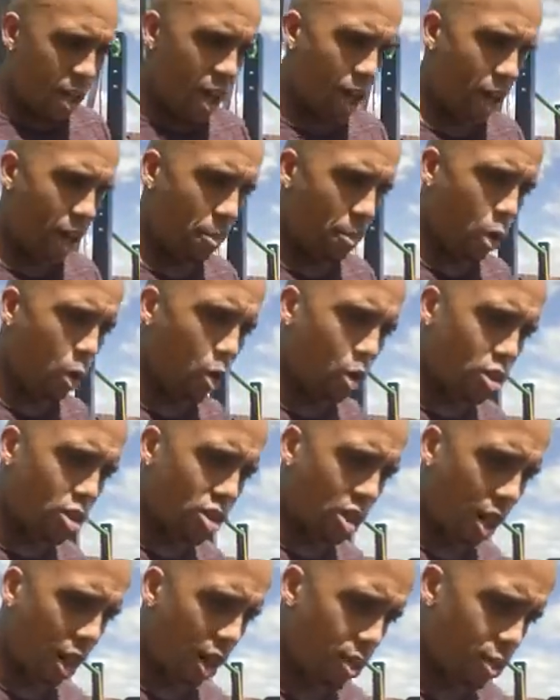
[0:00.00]

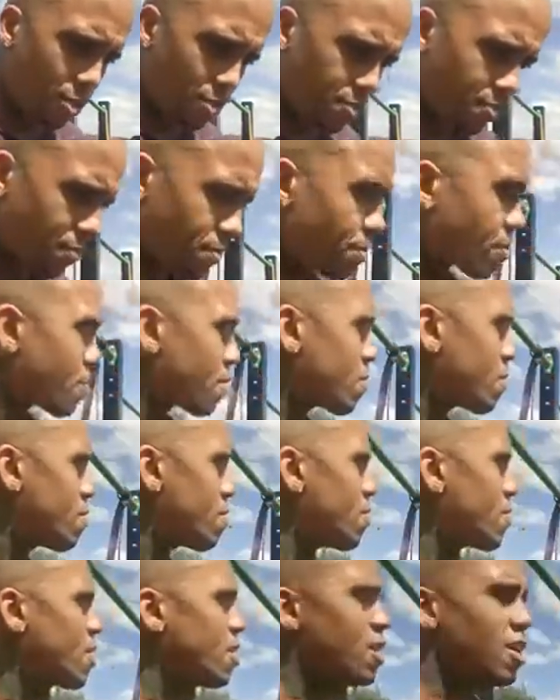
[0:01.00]
Also,
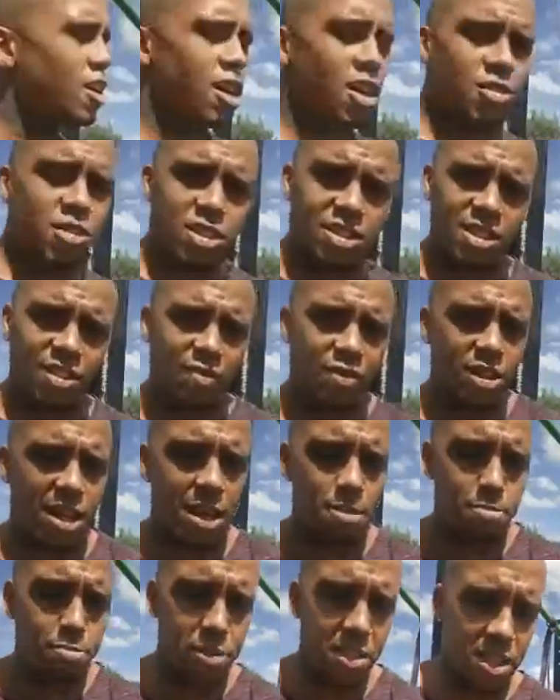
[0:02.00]
there's different hand
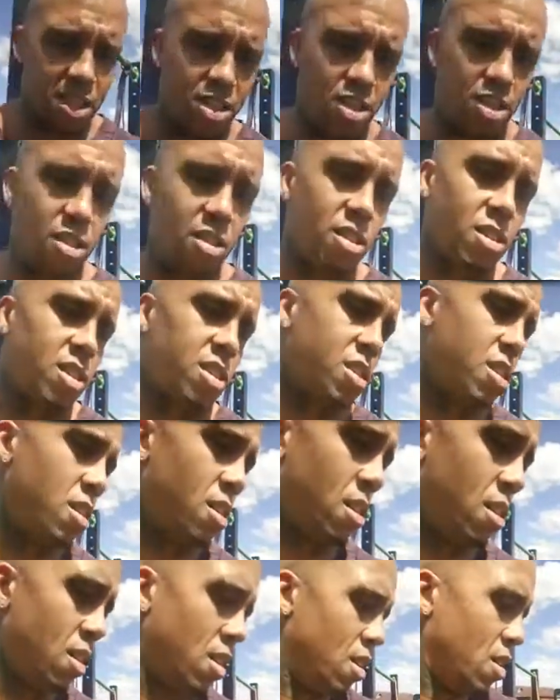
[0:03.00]
positions,
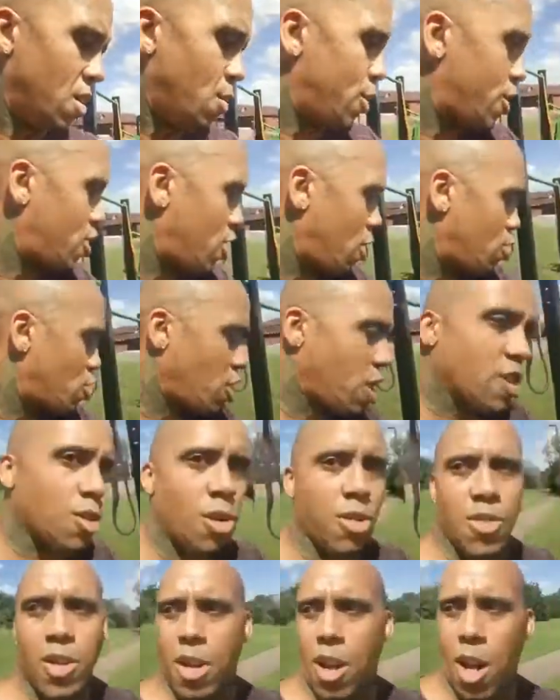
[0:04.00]
which I'll show you on the
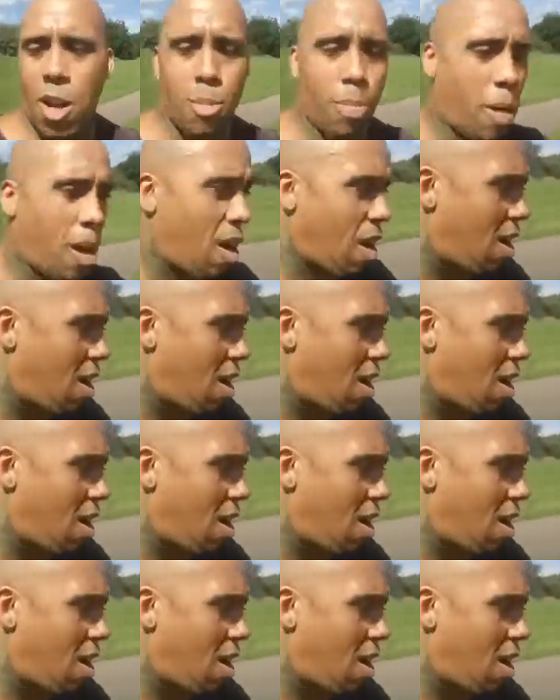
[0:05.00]
low bar.